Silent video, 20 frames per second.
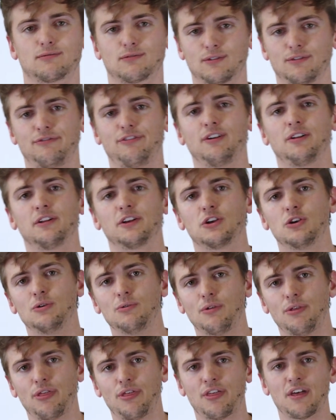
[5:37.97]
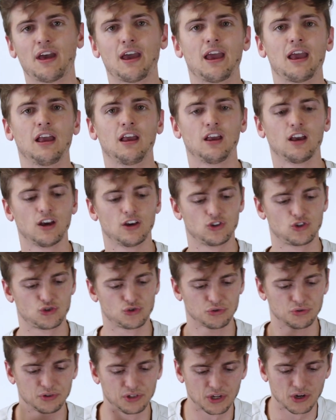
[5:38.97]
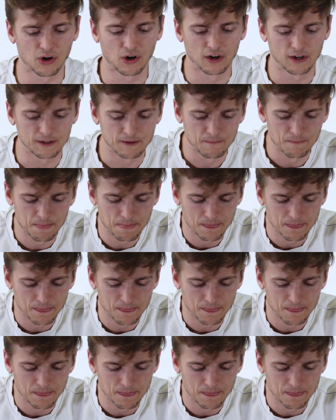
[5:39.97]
revealing who they truly are.